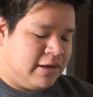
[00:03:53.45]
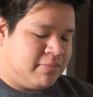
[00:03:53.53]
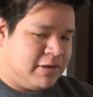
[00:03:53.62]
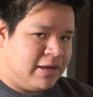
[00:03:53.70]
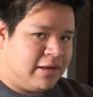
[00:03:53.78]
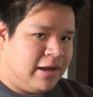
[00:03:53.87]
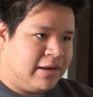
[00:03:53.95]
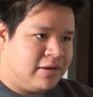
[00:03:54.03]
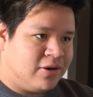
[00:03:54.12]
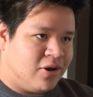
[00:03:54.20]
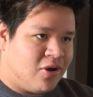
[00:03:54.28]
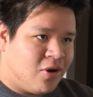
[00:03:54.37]
I'm like, I
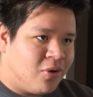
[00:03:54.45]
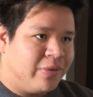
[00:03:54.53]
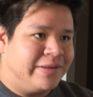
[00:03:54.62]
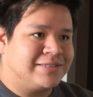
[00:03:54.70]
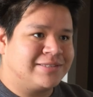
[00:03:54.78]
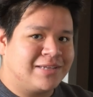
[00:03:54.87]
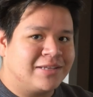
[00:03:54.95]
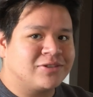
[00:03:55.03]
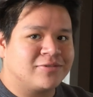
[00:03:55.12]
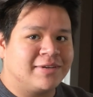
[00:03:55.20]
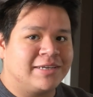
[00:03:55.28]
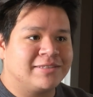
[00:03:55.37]
know, it's
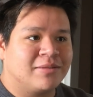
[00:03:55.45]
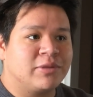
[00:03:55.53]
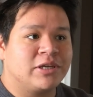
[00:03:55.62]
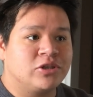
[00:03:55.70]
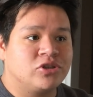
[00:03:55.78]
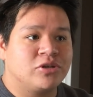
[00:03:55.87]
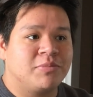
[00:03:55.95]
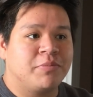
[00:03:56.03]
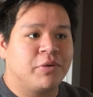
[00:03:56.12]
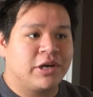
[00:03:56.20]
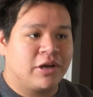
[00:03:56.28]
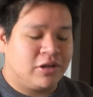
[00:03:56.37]
sunscreen, something you should be
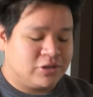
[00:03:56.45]
putting on